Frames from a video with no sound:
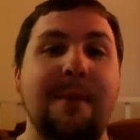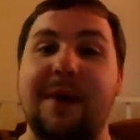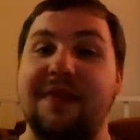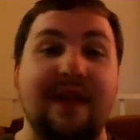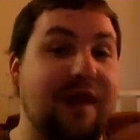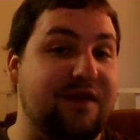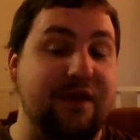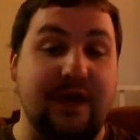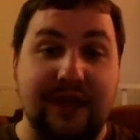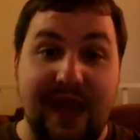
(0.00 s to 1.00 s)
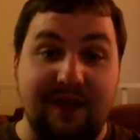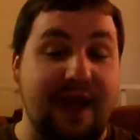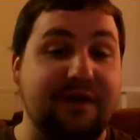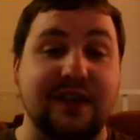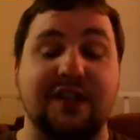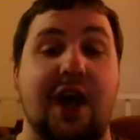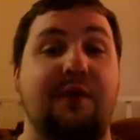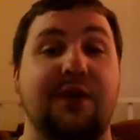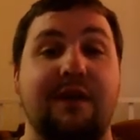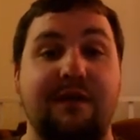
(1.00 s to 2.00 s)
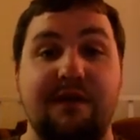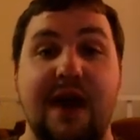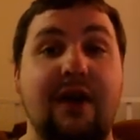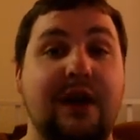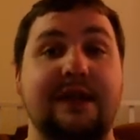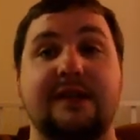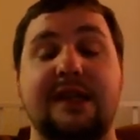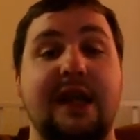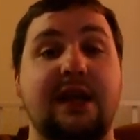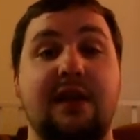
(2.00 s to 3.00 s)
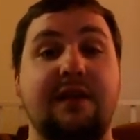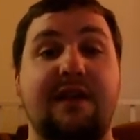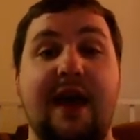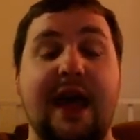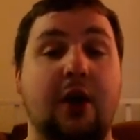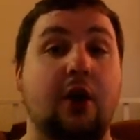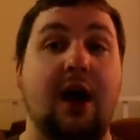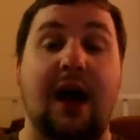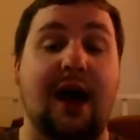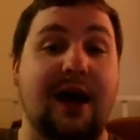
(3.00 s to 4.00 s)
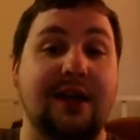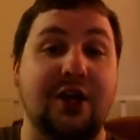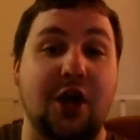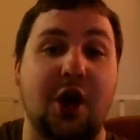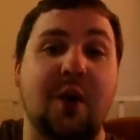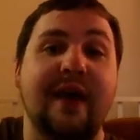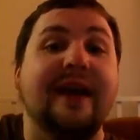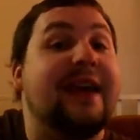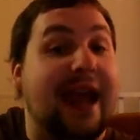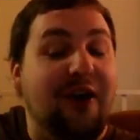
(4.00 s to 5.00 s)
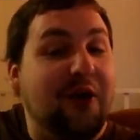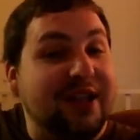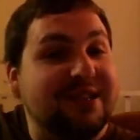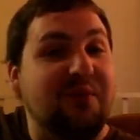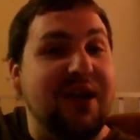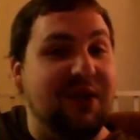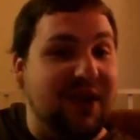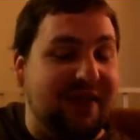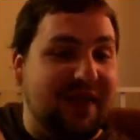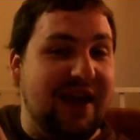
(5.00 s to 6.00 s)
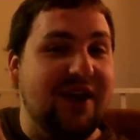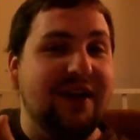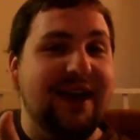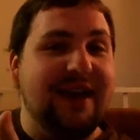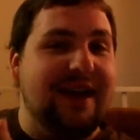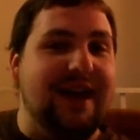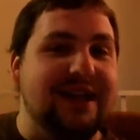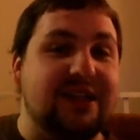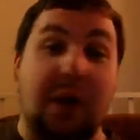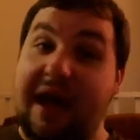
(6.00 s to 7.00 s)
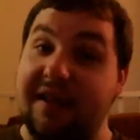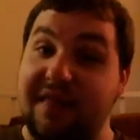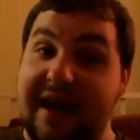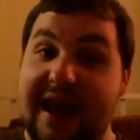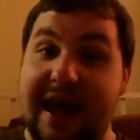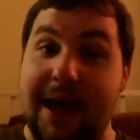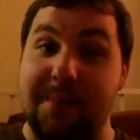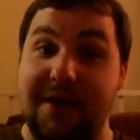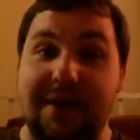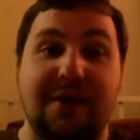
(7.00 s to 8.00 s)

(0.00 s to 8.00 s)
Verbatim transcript: but they left they left us off with a very insane cliffhanger. Uh, you know, Carol gets wheeled in there. Uh, so how did that happen?